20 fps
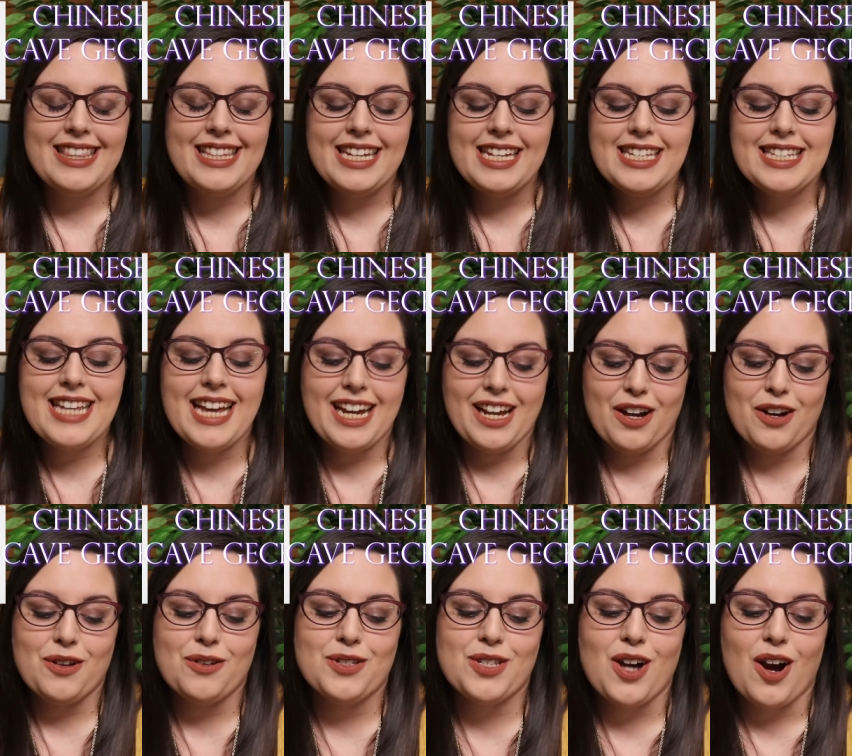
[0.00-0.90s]
These
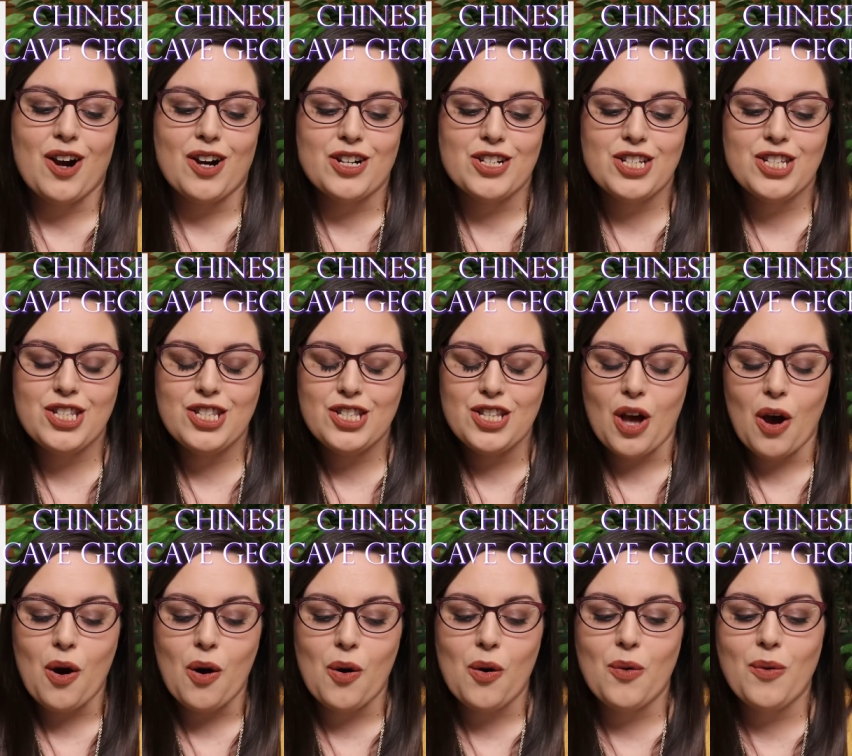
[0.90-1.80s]
geckos are
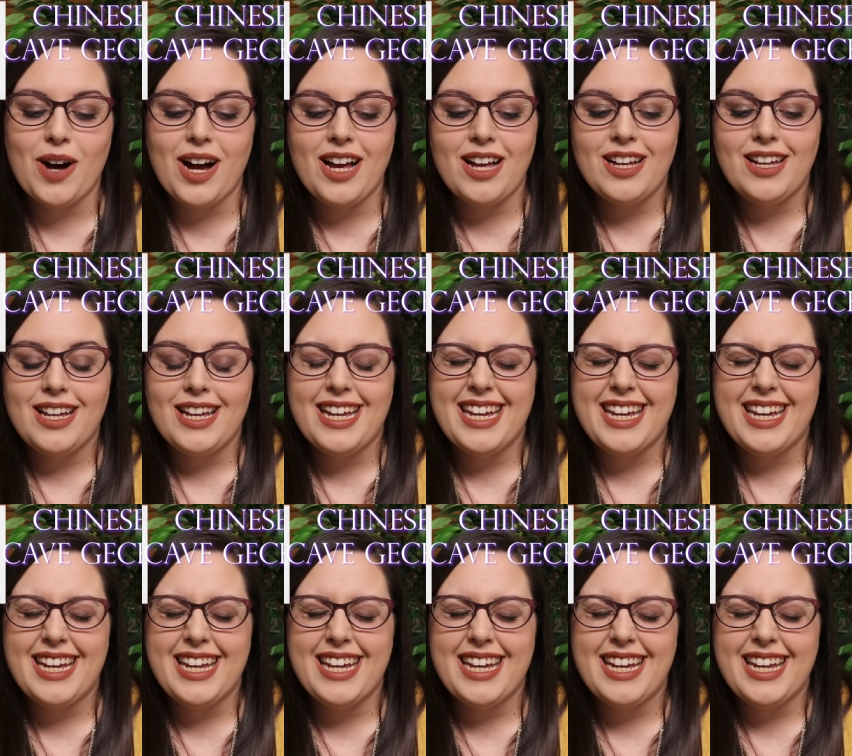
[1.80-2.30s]
so